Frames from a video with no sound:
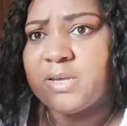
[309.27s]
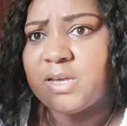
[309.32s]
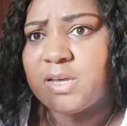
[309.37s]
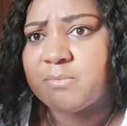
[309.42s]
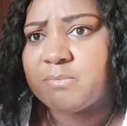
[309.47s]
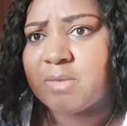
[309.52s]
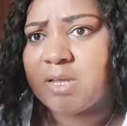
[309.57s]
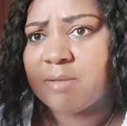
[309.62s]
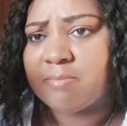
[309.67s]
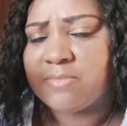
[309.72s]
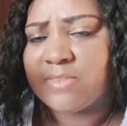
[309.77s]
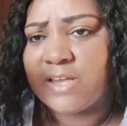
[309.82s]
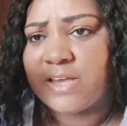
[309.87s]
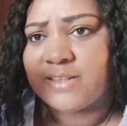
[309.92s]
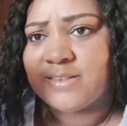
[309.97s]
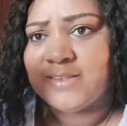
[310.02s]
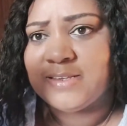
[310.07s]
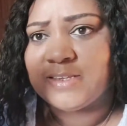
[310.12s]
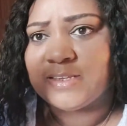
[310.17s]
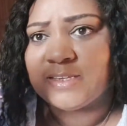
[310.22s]
I'm
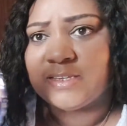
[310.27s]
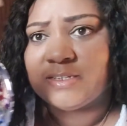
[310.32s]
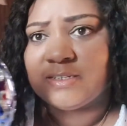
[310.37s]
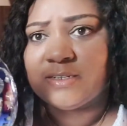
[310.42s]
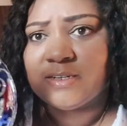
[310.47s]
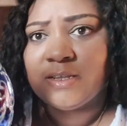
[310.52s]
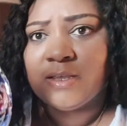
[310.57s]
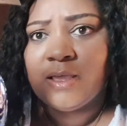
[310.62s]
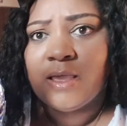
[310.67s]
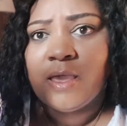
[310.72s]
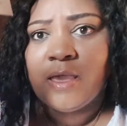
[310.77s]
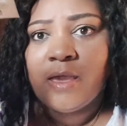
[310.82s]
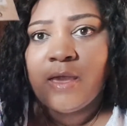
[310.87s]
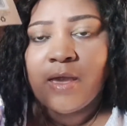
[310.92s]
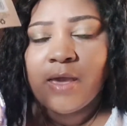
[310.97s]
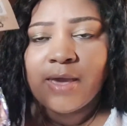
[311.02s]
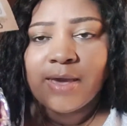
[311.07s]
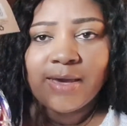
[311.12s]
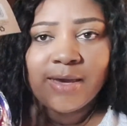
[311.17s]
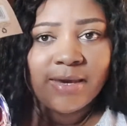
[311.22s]
thinking
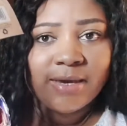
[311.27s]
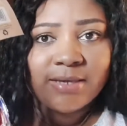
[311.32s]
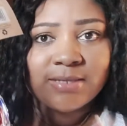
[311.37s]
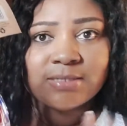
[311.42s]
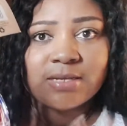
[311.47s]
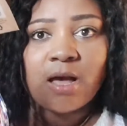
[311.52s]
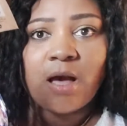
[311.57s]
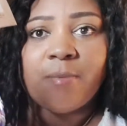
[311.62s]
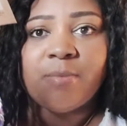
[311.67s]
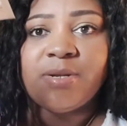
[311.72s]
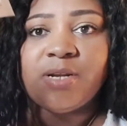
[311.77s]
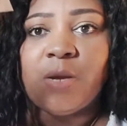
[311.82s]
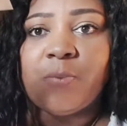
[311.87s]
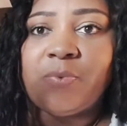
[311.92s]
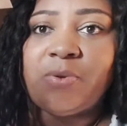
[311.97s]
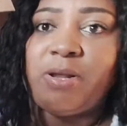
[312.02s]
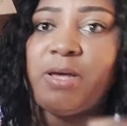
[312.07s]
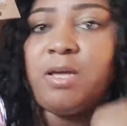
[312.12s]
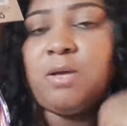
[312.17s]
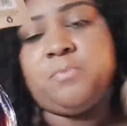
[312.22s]
it is coming up
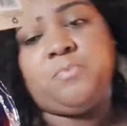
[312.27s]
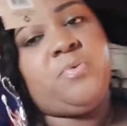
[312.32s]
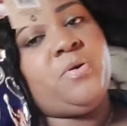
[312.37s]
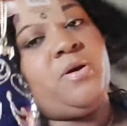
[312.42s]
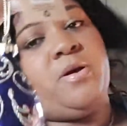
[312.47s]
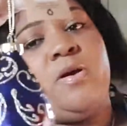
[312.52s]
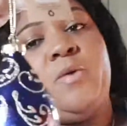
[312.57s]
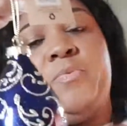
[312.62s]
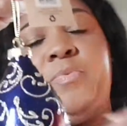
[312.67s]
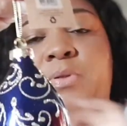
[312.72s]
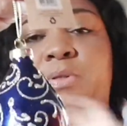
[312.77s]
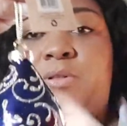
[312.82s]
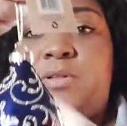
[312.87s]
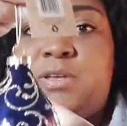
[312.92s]
like purple